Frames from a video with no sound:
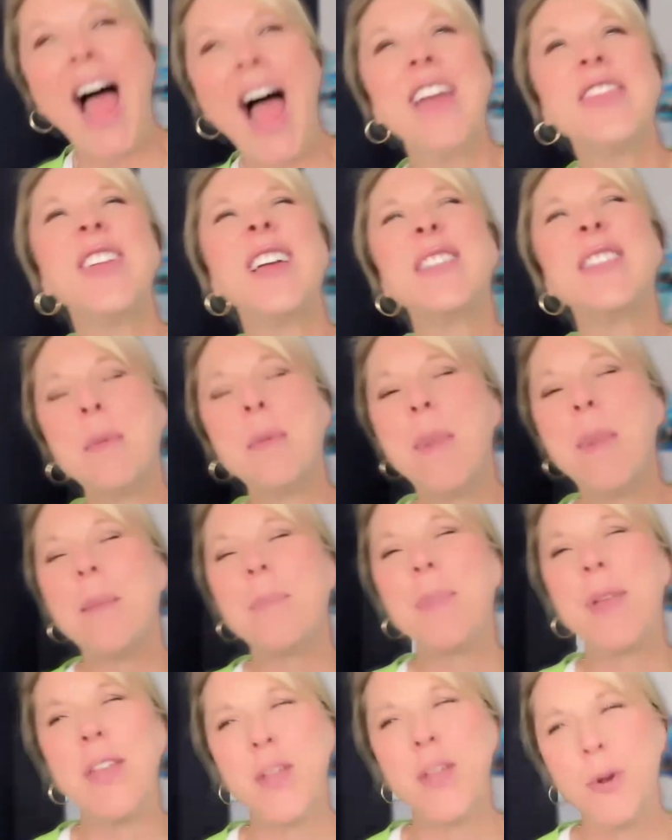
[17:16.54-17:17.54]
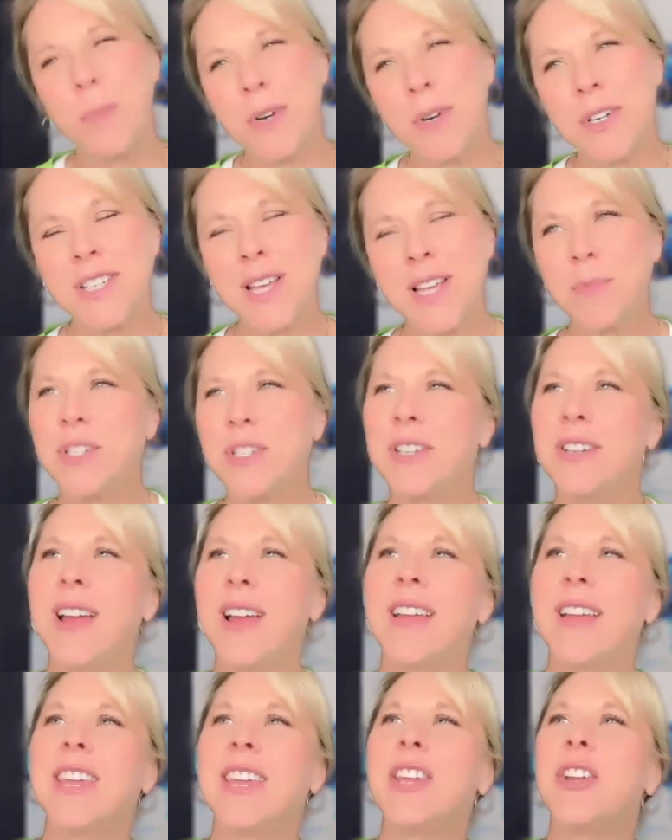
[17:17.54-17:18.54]
I think that might be your perception.
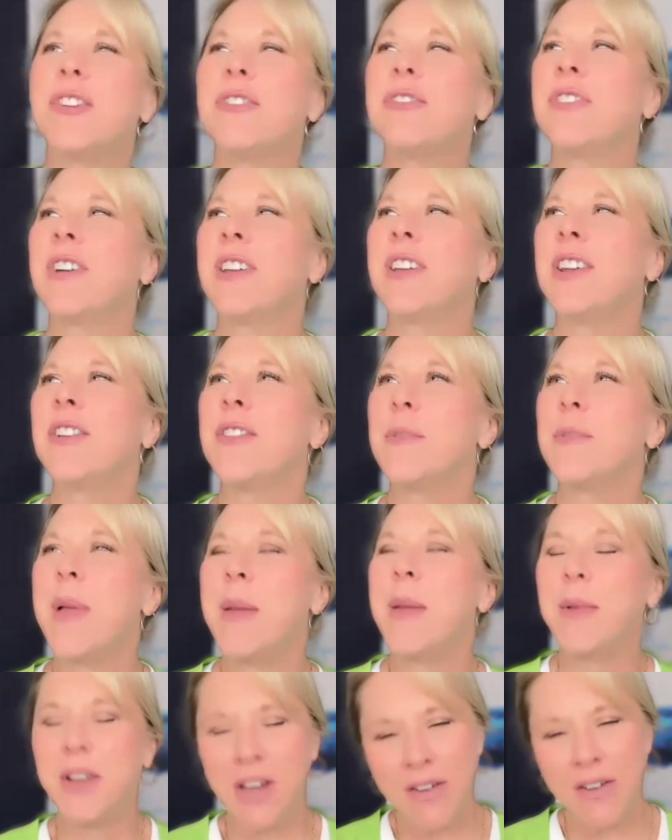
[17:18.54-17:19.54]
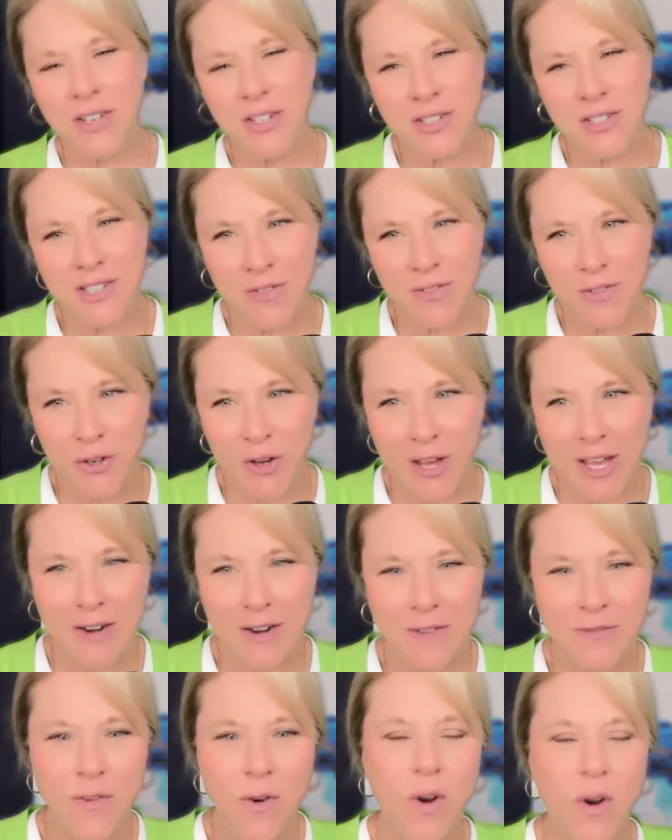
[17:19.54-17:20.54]
I think you're funnier than maybe you're giving yourself
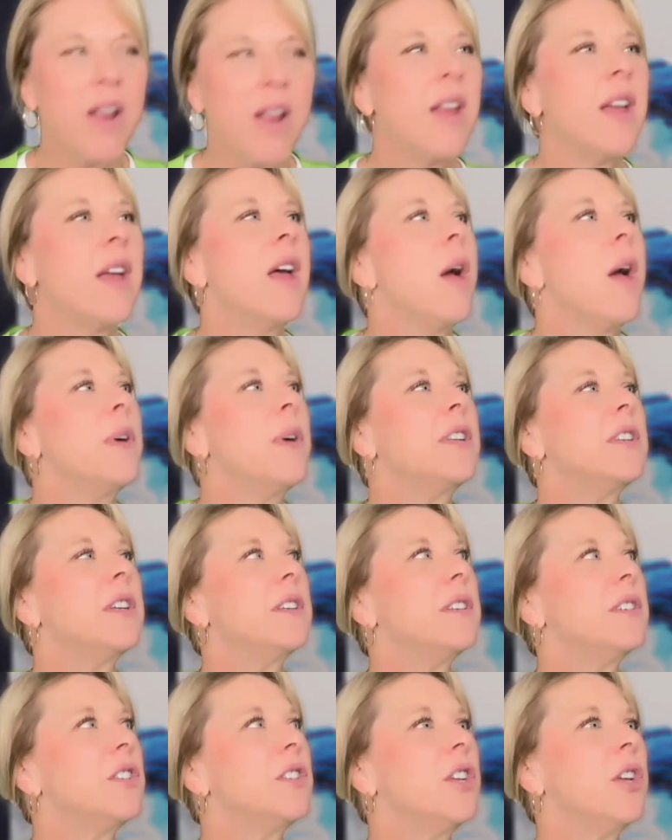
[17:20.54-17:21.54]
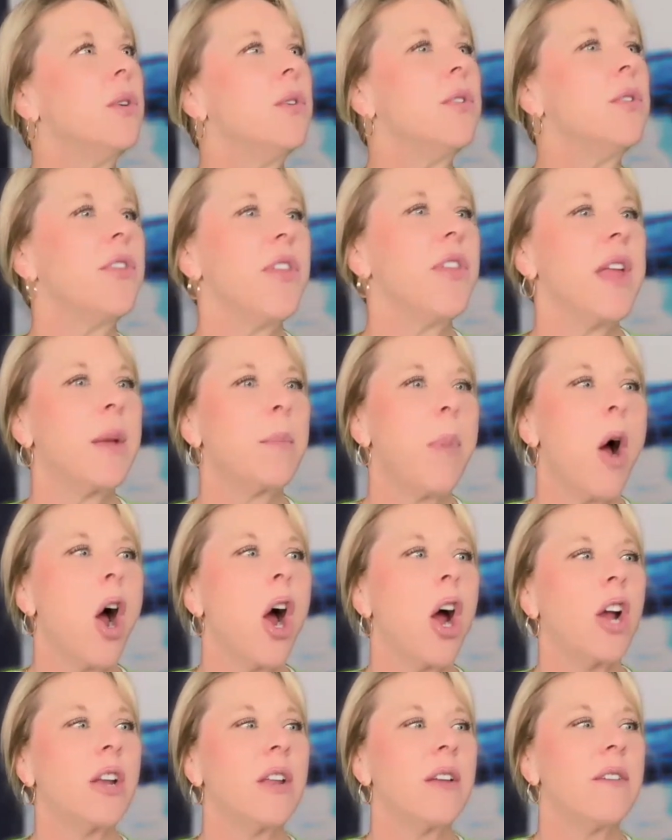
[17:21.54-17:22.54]
credit for. But do you think
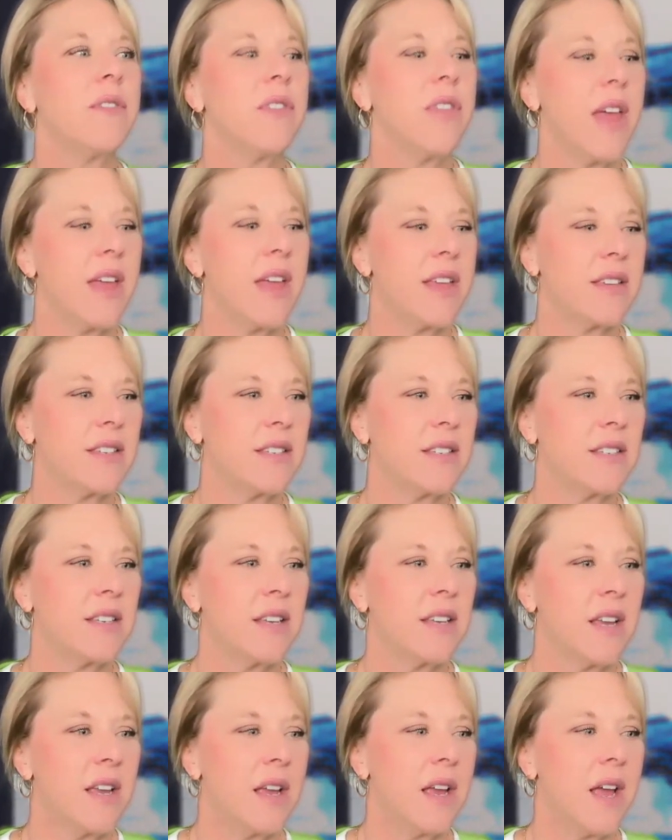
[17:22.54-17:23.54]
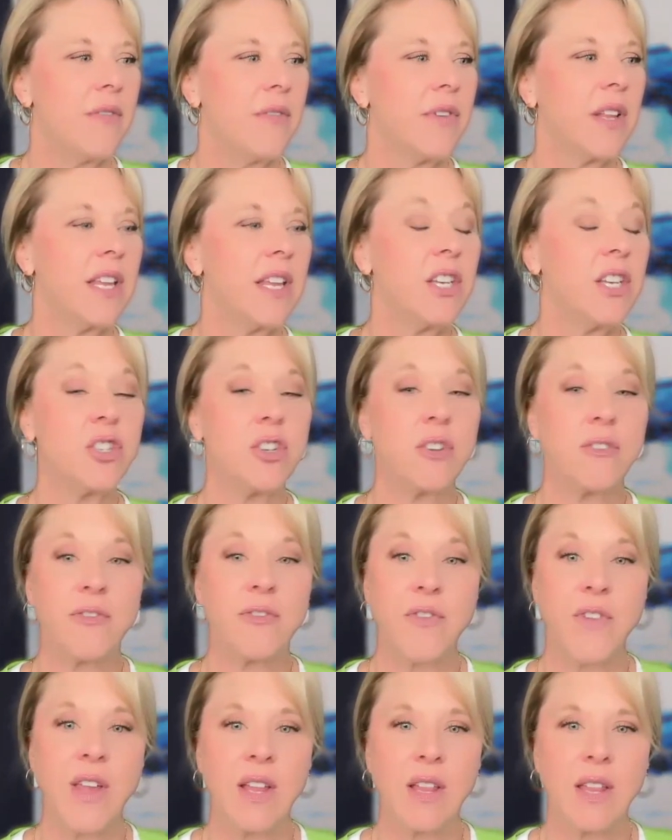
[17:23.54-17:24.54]
part of this, of at least your
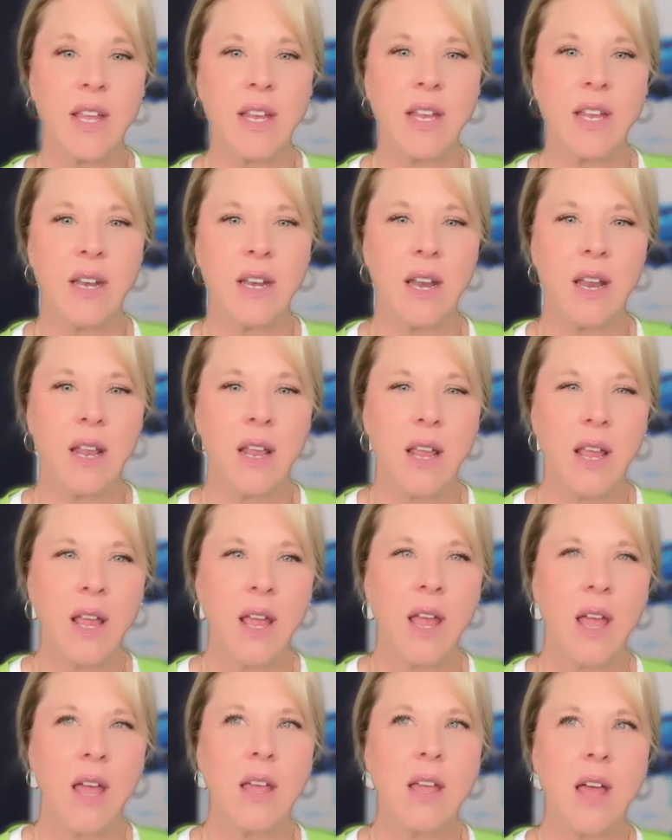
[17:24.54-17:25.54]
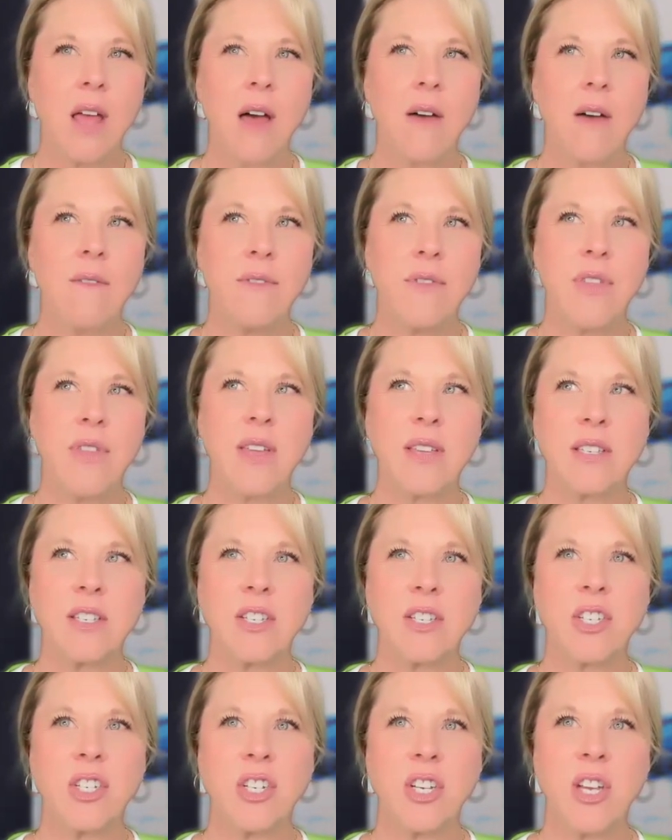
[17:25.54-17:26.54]
feeling of this
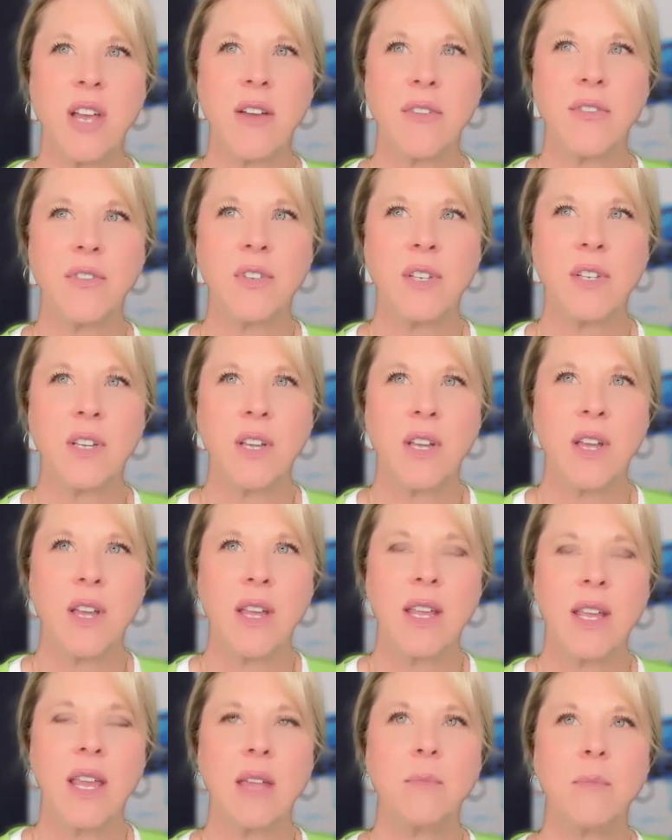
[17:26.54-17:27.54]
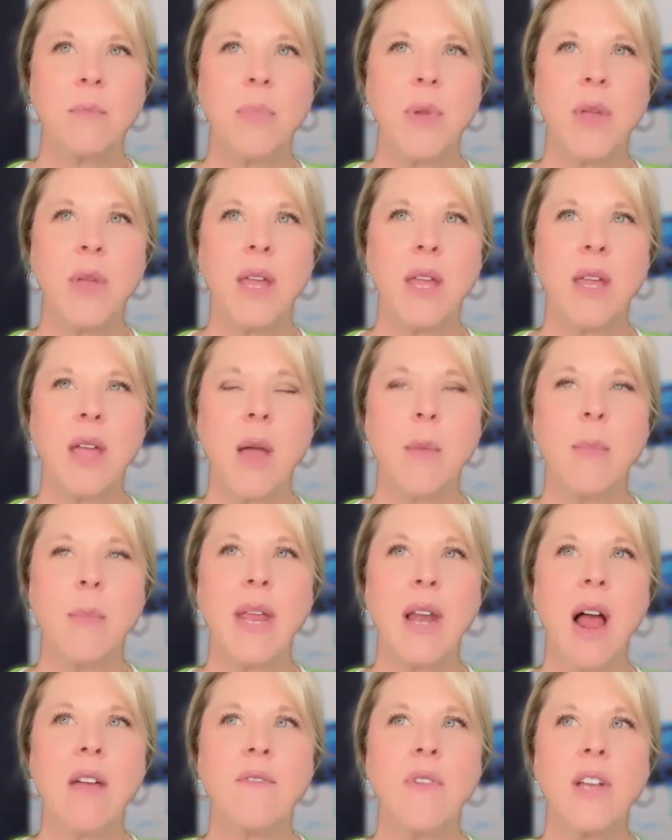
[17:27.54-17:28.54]
shift, can be, I
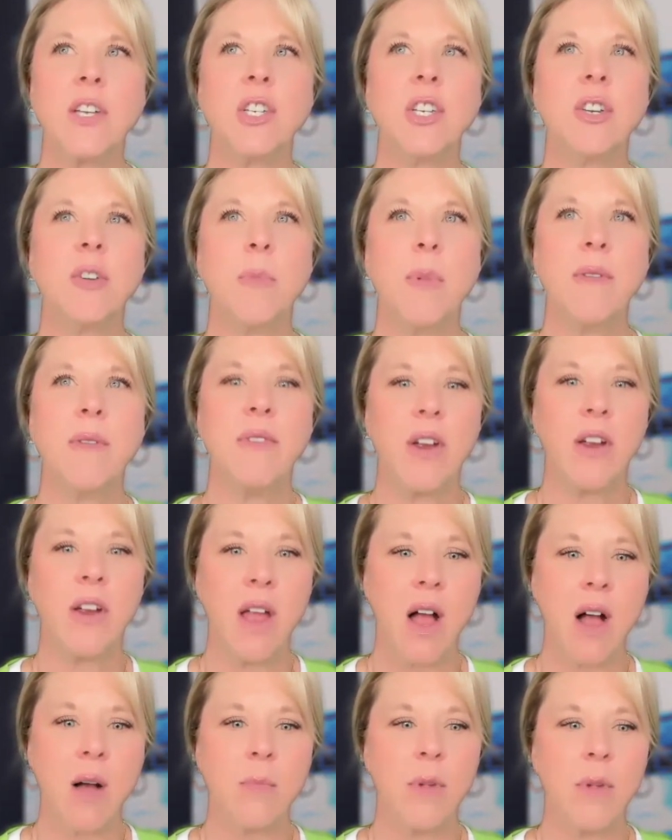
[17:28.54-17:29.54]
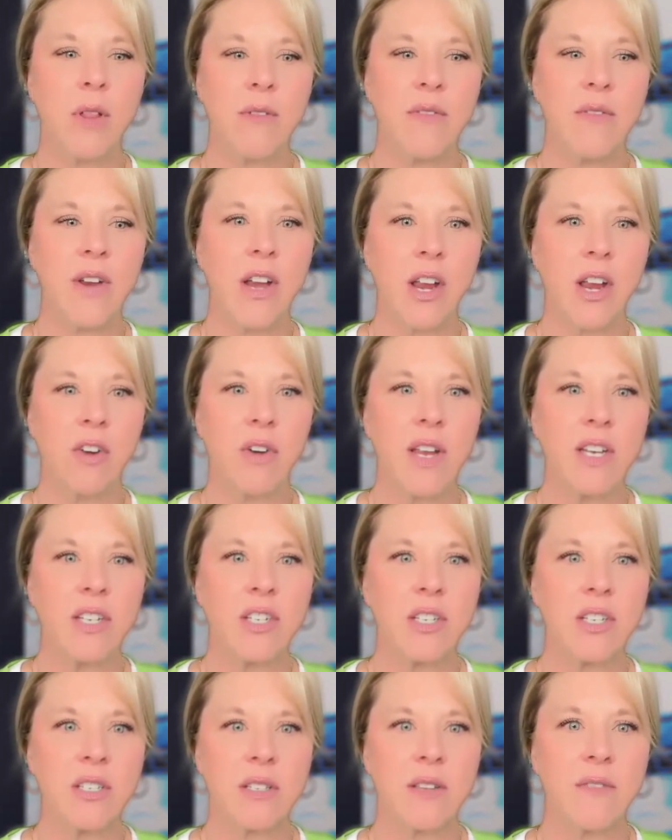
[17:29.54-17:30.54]
mean, I find you to be very humble and very
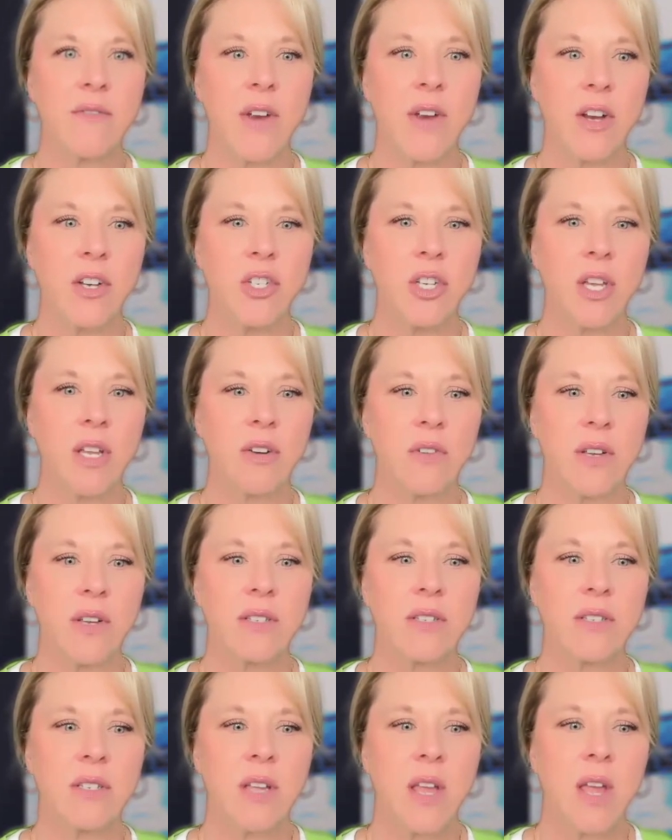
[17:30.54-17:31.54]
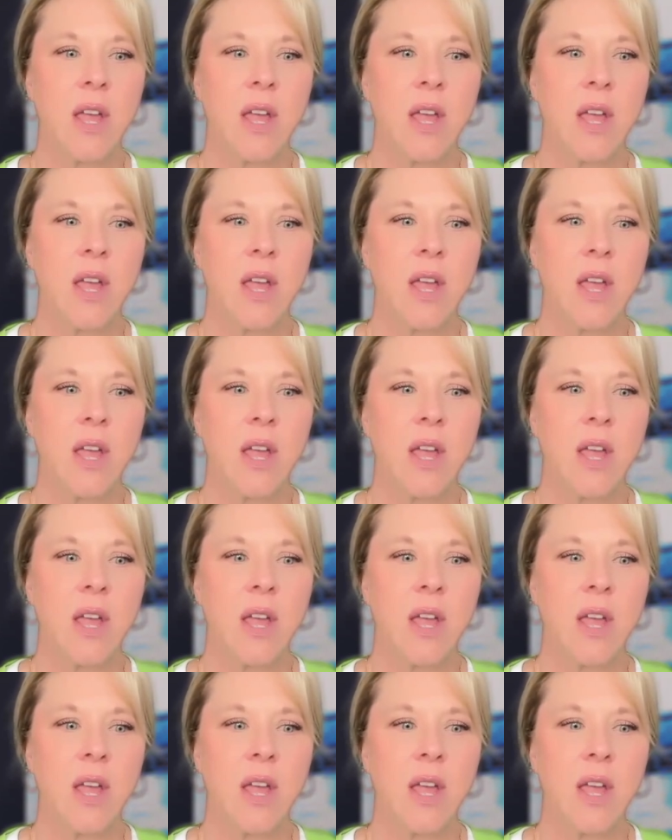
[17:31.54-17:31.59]
gracious and very generous.